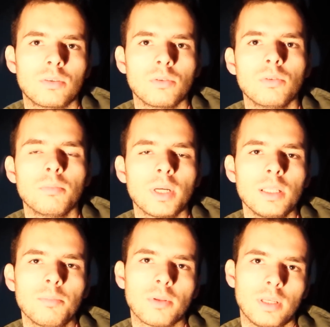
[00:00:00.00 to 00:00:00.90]

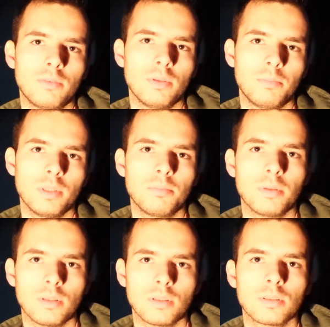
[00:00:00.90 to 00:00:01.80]
manipulate with
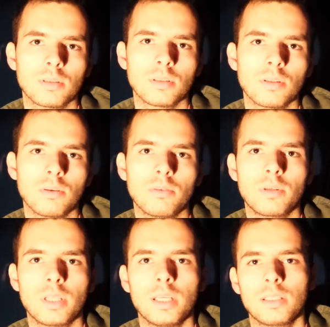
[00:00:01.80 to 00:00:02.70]
people
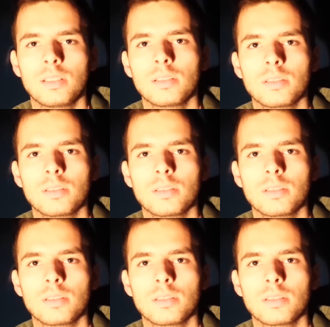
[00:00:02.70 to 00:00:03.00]
over that.